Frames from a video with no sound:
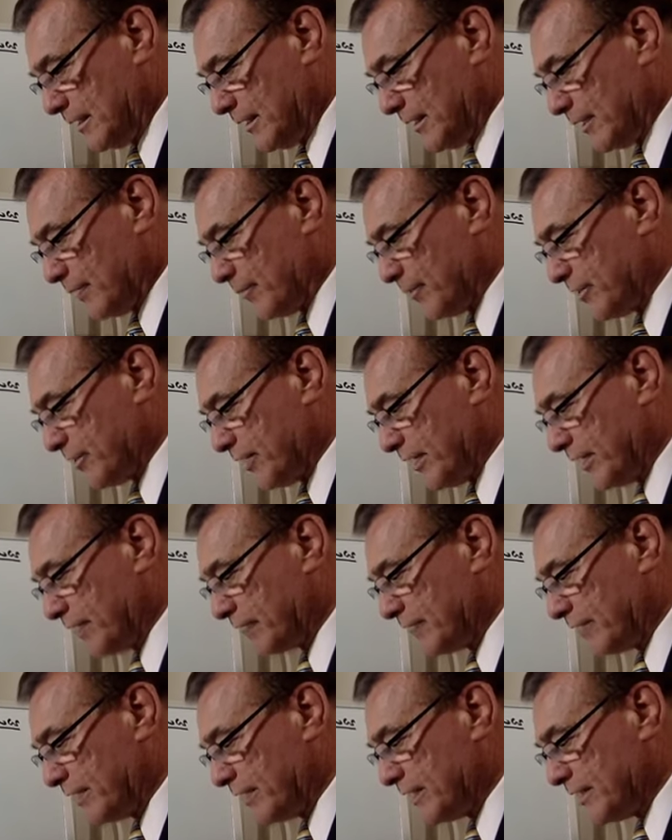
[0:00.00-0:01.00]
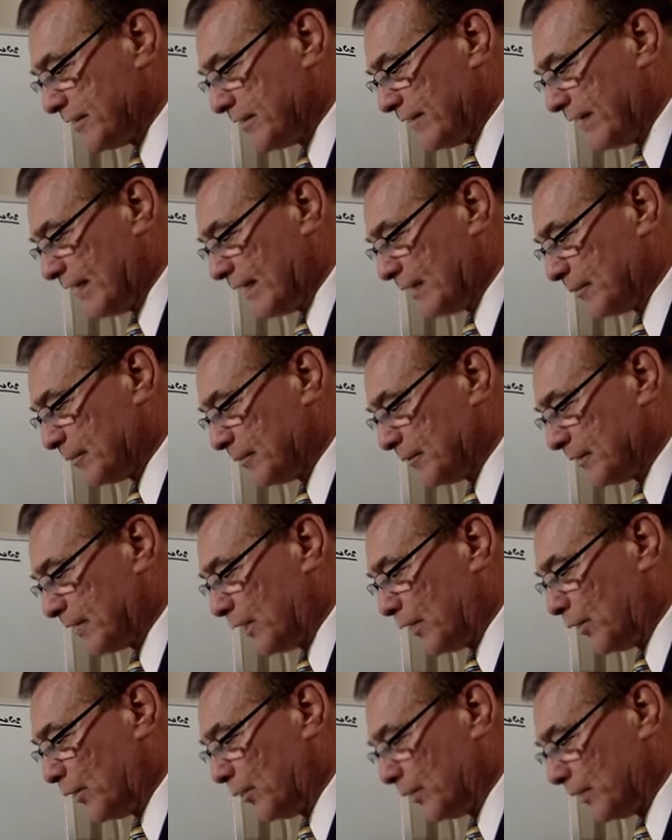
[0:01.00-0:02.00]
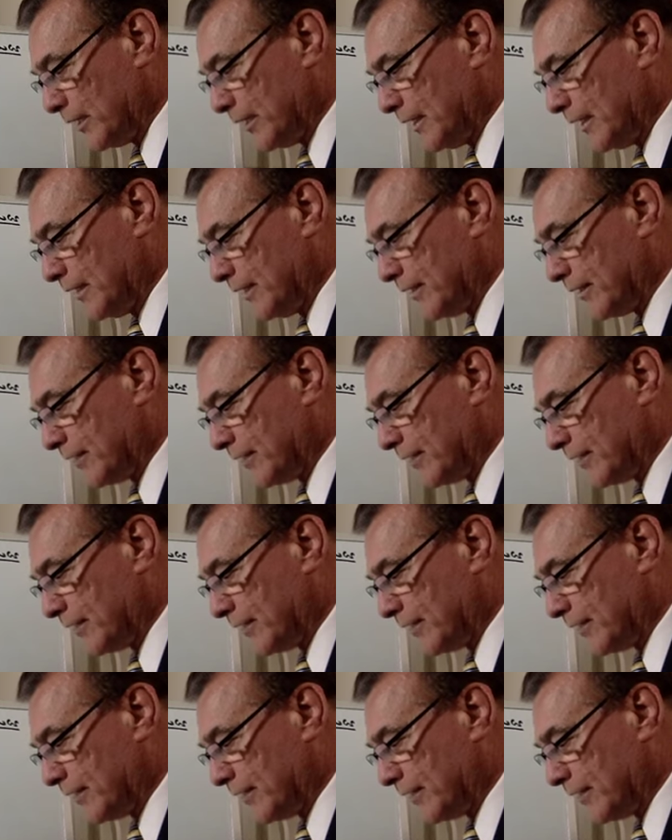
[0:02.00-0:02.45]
The machinery is available only